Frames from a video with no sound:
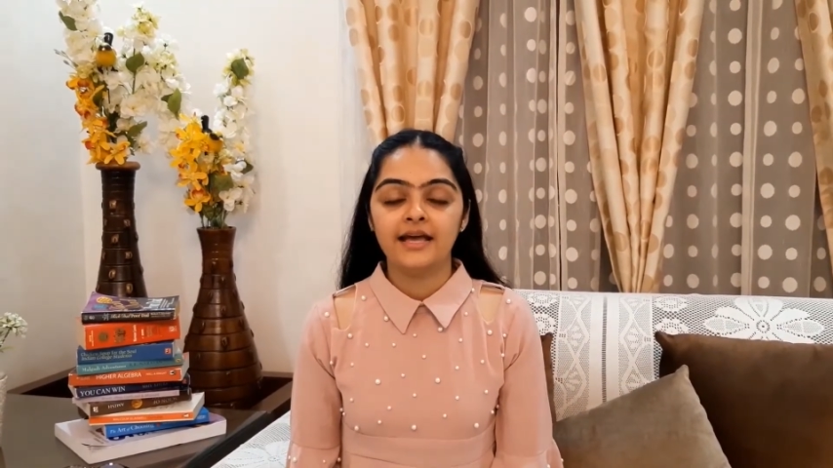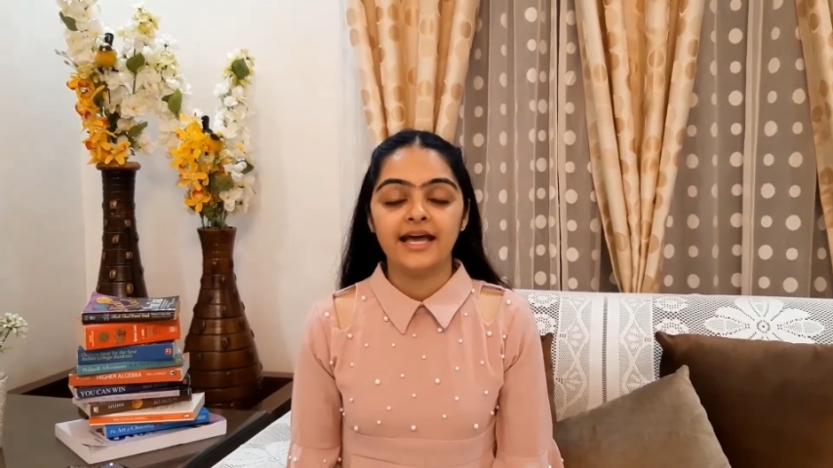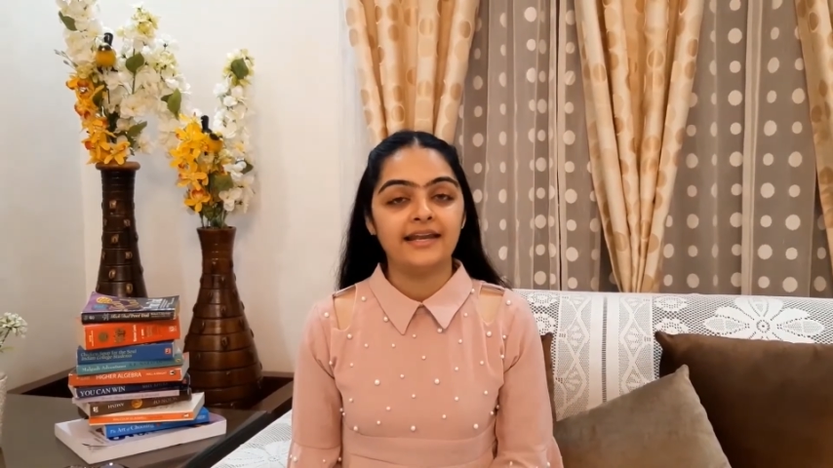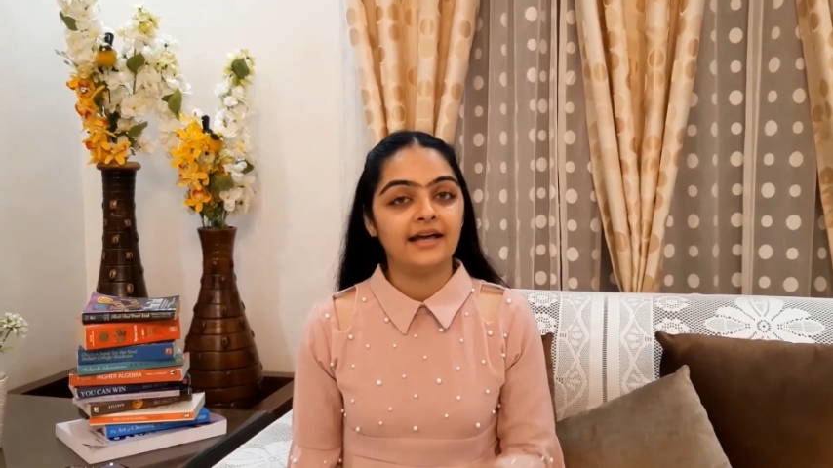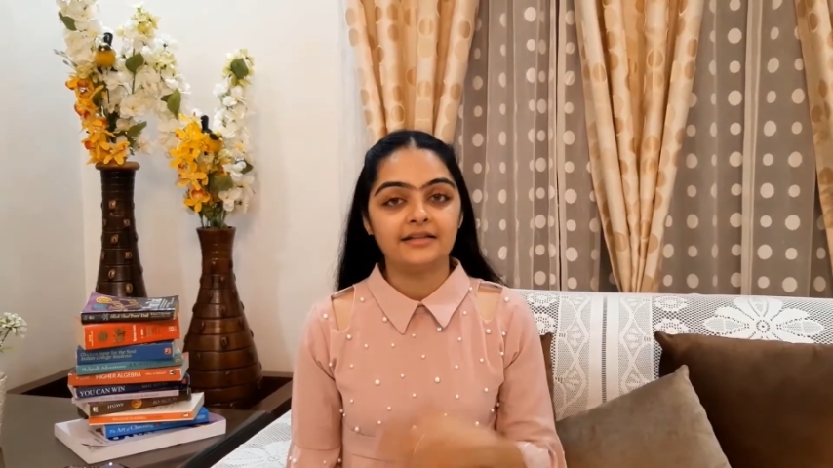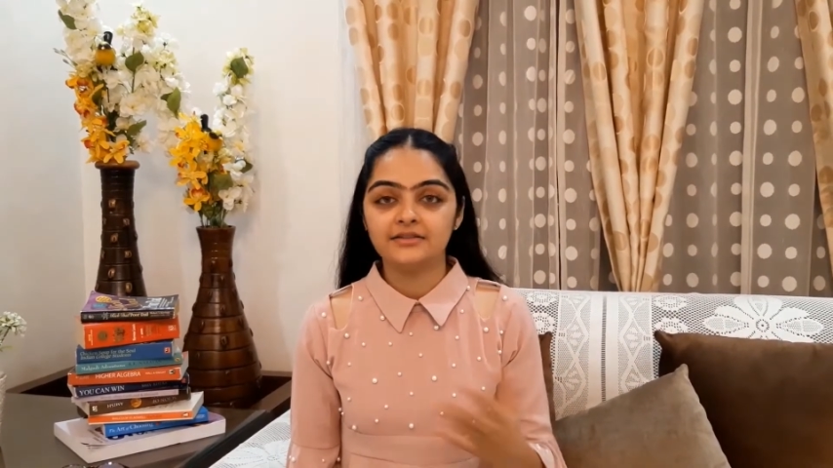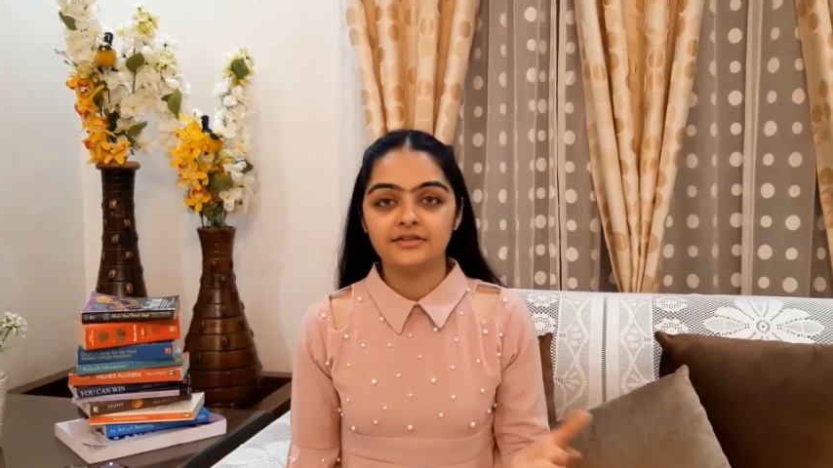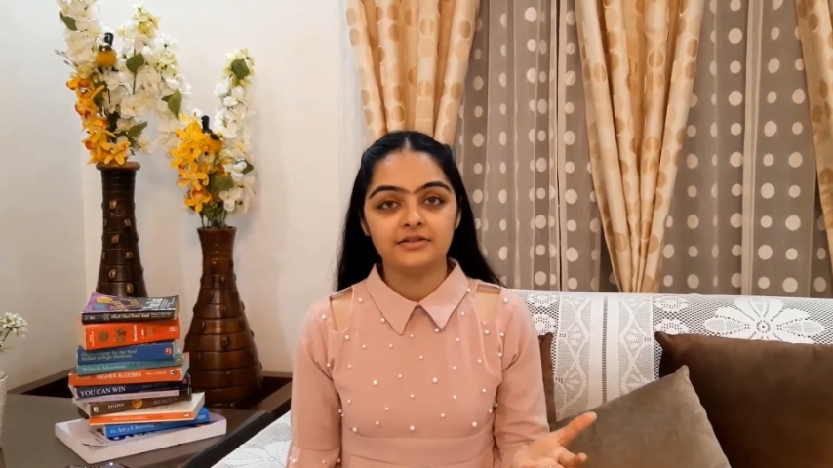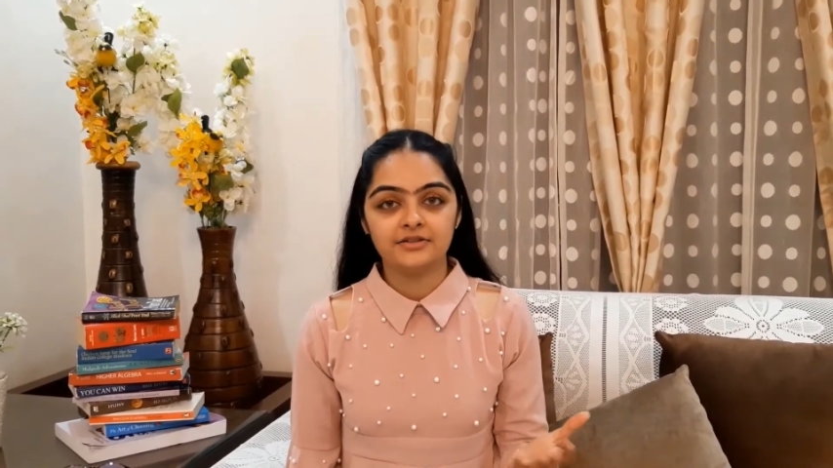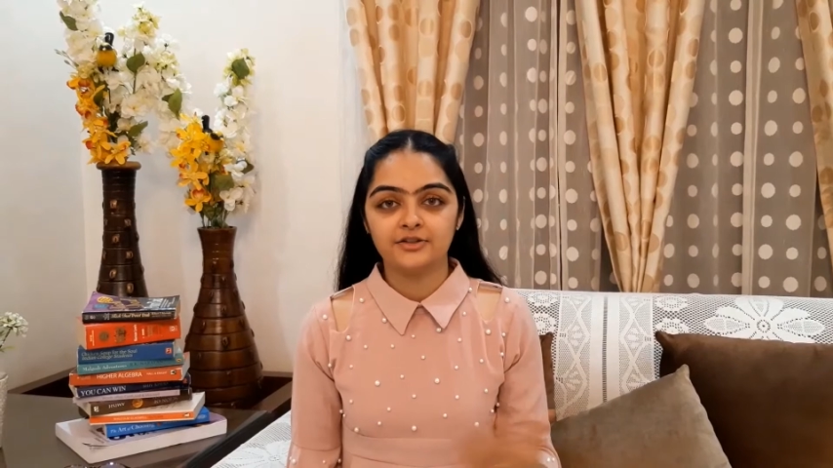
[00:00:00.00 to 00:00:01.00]
and
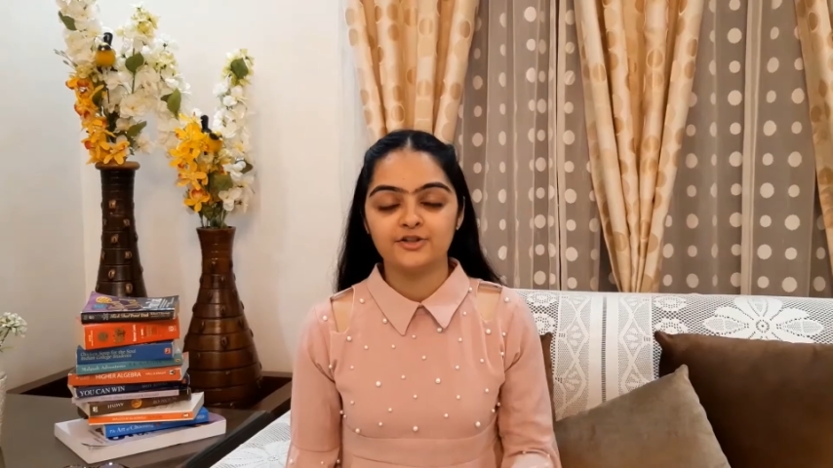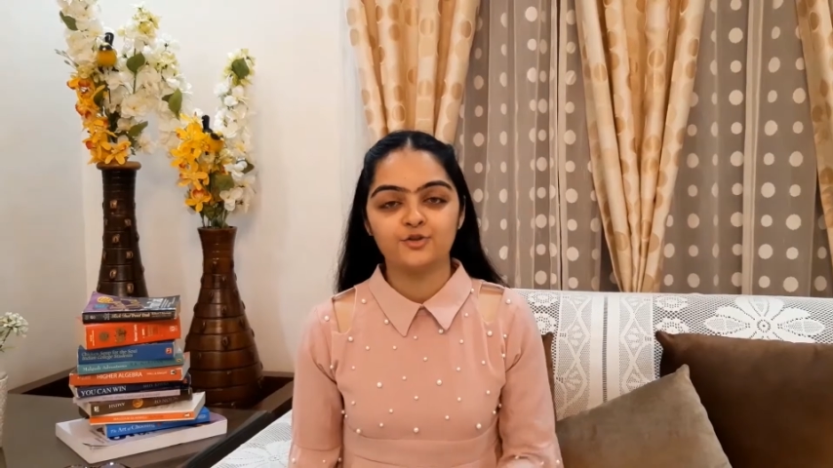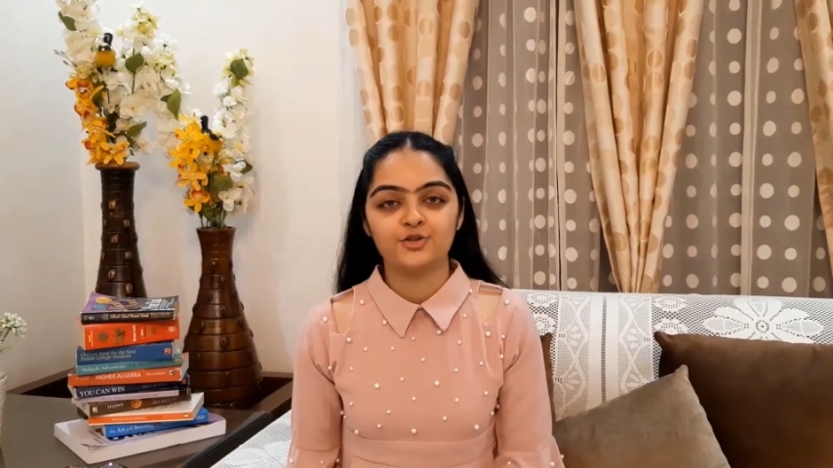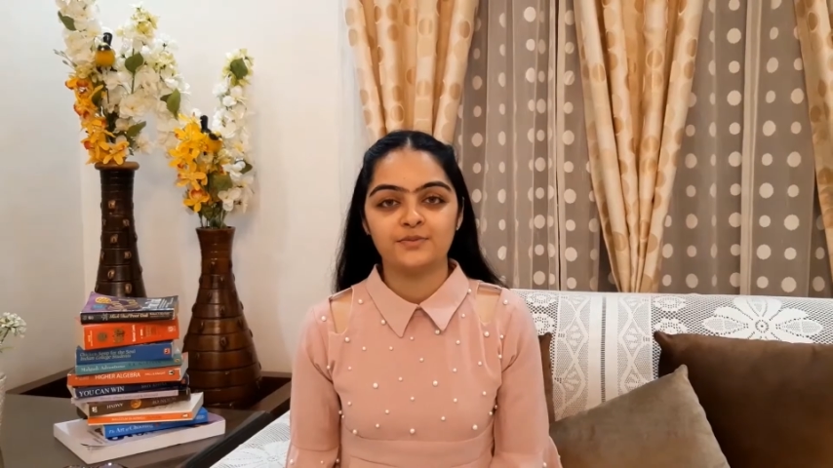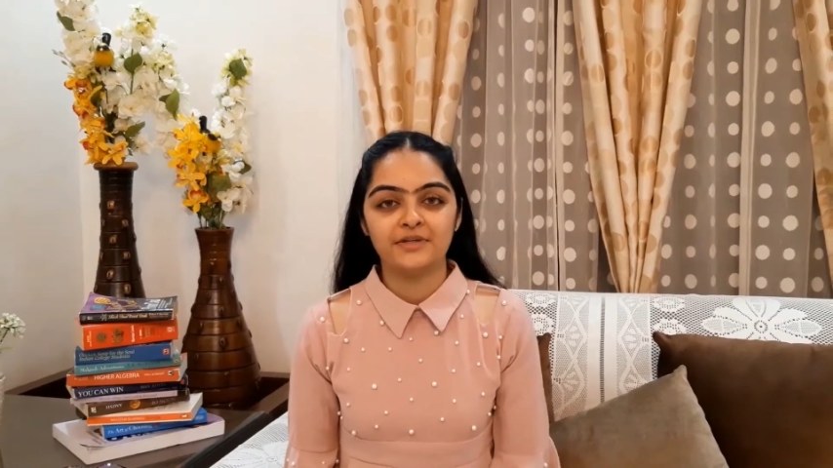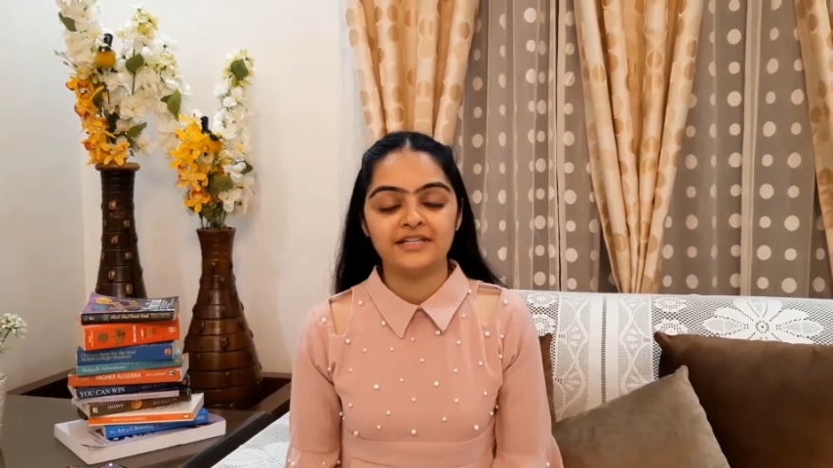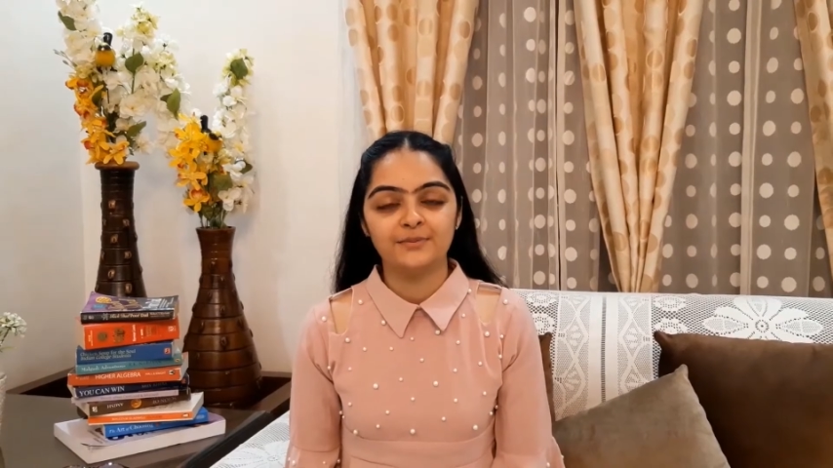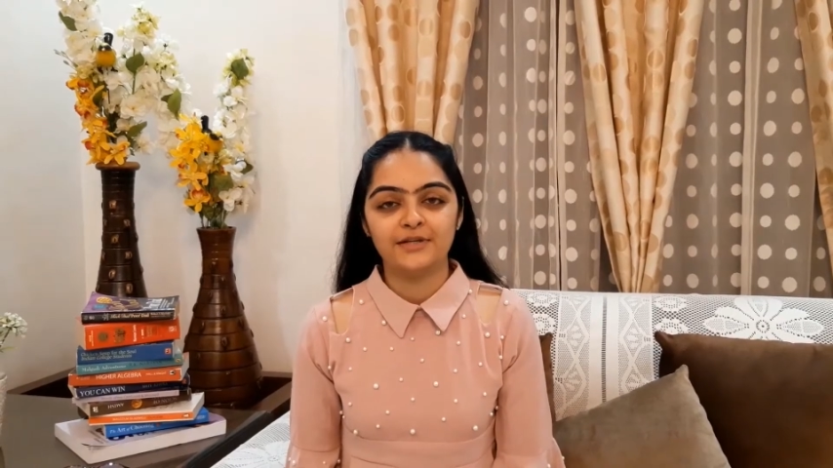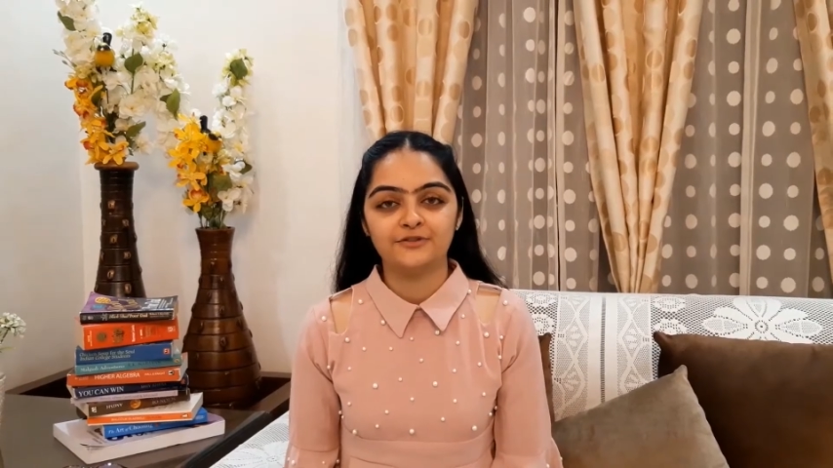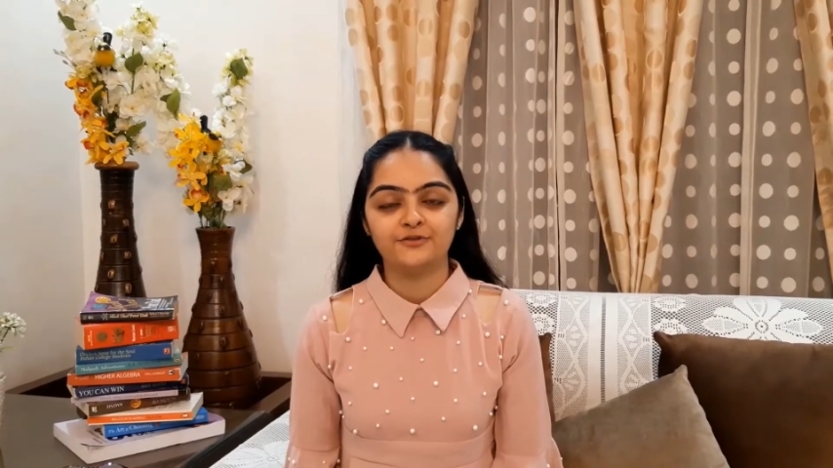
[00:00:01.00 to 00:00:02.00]
other uh, social media
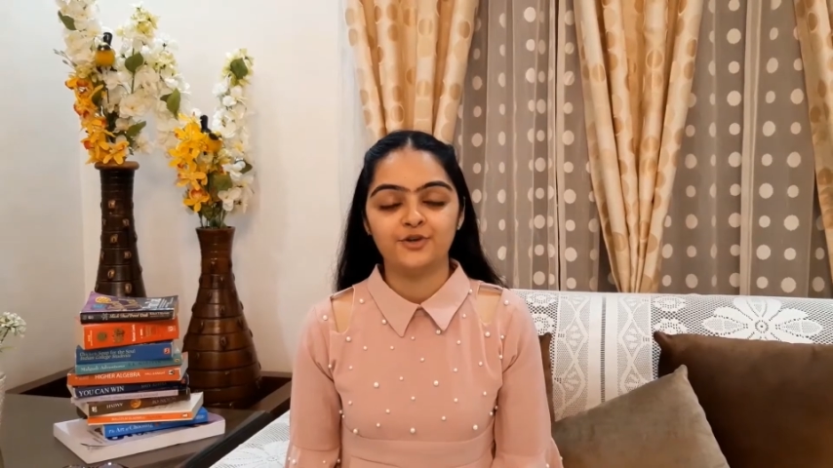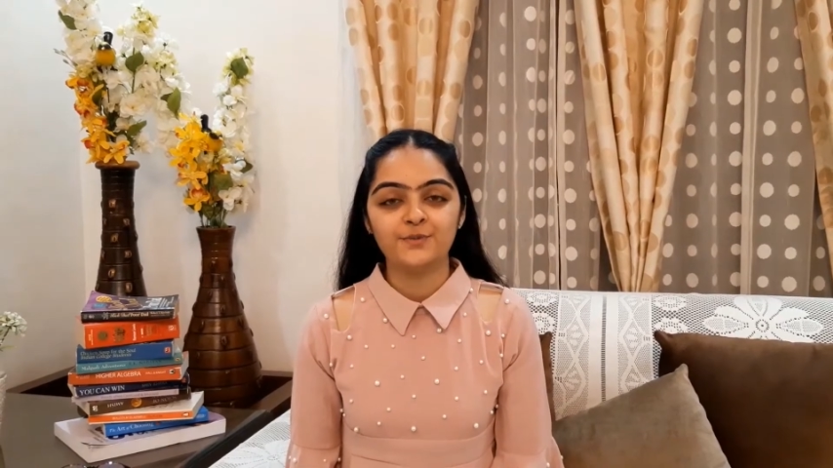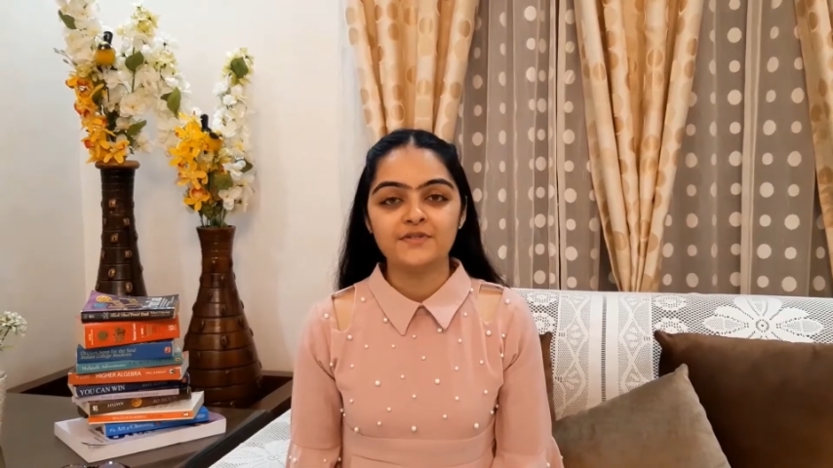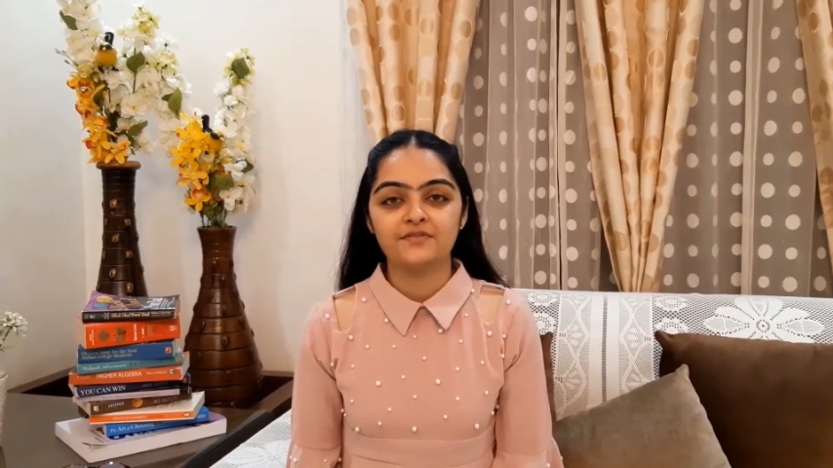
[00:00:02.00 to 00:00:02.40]
platforms